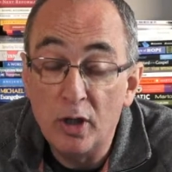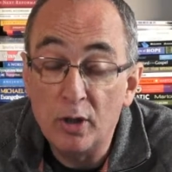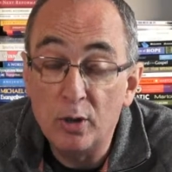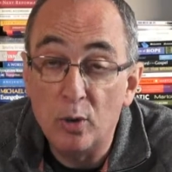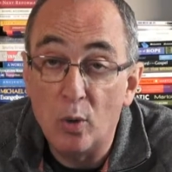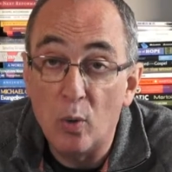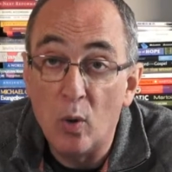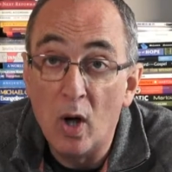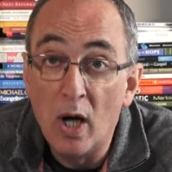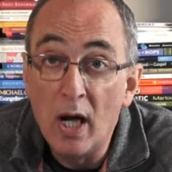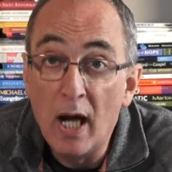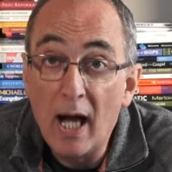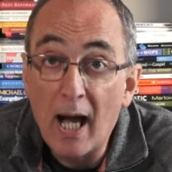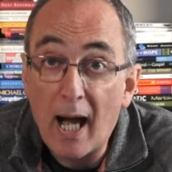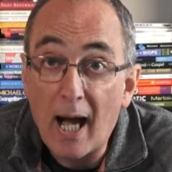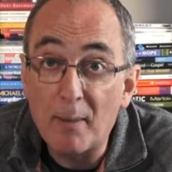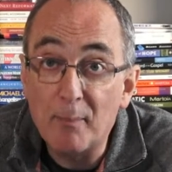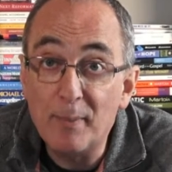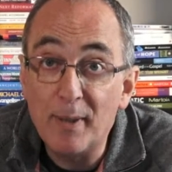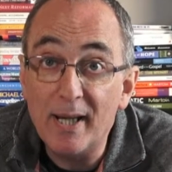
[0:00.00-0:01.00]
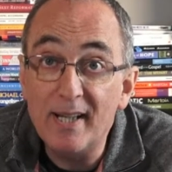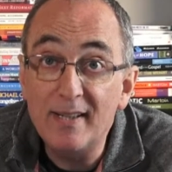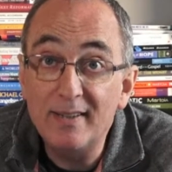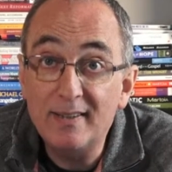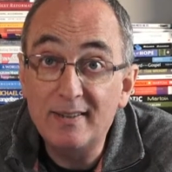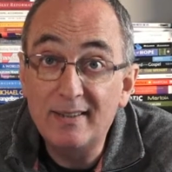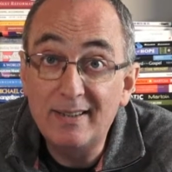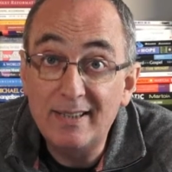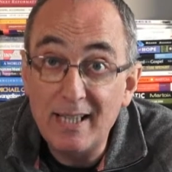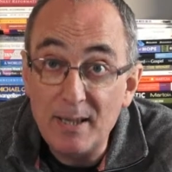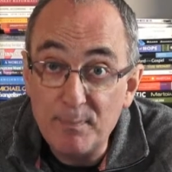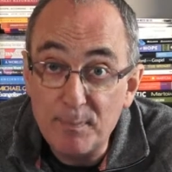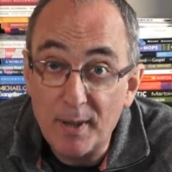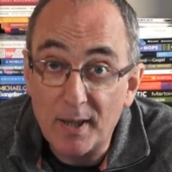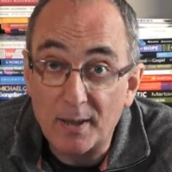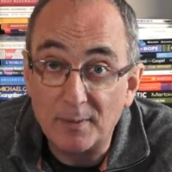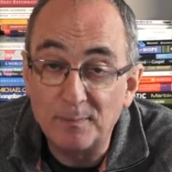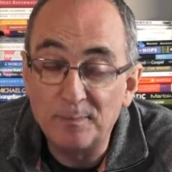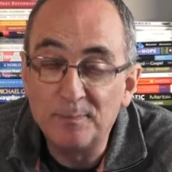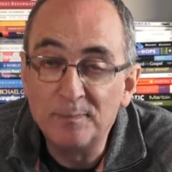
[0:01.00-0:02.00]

go a bit deeper.